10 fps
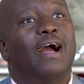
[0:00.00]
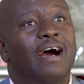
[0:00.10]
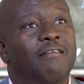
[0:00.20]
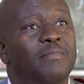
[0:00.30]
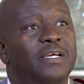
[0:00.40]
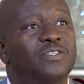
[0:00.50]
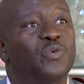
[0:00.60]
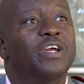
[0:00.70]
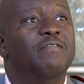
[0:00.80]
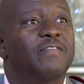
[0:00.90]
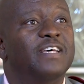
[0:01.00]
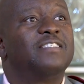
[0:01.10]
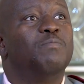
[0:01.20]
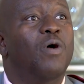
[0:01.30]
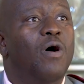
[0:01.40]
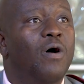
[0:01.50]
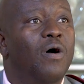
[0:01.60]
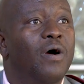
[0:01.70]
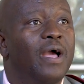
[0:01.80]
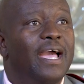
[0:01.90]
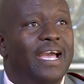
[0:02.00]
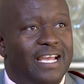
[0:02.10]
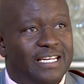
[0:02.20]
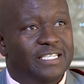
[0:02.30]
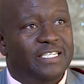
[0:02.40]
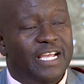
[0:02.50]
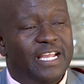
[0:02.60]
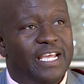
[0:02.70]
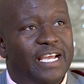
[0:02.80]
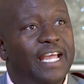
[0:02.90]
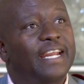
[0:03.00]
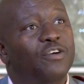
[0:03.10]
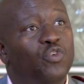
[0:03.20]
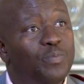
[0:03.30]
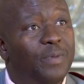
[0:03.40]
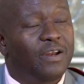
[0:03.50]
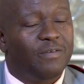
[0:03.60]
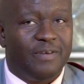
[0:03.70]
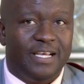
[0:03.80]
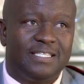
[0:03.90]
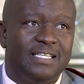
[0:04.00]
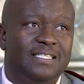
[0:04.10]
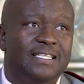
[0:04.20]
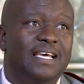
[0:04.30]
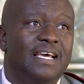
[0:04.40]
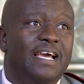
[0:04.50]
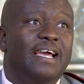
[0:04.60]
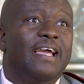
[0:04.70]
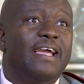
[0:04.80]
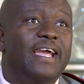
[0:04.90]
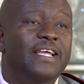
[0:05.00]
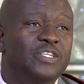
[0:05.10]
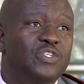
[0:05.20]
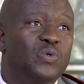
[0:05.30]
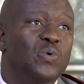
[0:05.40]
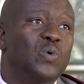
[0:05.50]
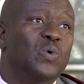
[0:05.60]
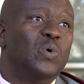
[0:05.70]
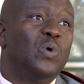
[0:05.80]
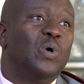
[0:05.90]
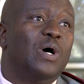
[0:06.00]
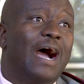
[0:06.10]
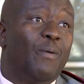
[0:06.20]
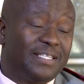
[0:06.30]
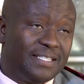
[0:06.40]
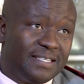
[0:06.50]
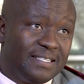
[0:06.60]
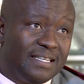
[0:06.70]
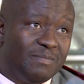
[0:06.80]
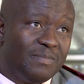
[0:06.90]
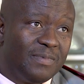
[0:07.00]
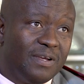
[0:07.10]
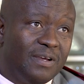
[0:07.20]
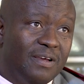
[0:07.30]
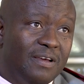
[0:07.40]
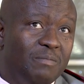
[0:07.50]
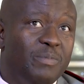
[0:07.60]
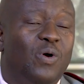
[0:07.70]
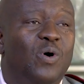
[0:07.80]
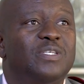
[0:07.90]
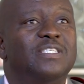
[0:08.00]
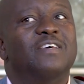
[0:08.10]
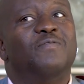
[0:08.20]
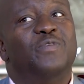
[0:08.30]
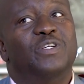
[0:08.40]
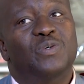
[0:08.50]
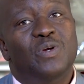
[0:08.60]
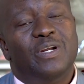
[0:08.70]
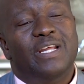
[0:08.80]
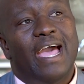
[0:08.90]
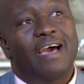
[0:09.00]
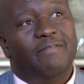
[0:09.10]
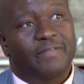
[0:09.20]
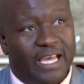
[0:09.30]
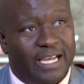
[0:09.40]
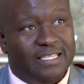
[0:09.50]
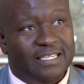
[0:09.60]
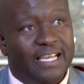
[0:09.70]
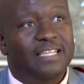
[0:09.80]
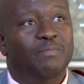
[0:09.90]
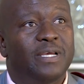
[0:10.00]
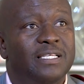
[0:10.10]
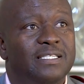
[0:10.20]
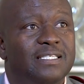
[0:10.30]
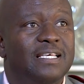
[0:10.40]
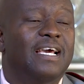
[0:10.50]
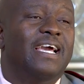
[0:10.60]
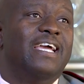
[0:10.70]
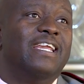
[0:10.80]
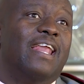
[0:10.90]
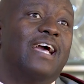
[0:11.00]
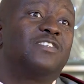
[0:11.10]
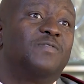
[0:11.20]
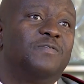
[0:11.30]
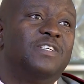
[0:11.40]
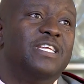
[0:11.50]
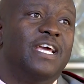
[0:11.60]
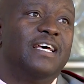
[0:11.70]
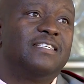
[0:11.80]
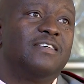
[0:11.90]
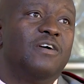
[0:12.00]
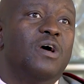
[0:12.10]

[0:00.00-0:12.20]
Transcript: government to invest more in the training and recruitment of nurses into our system, because if we do not have that, it means in the next 15 years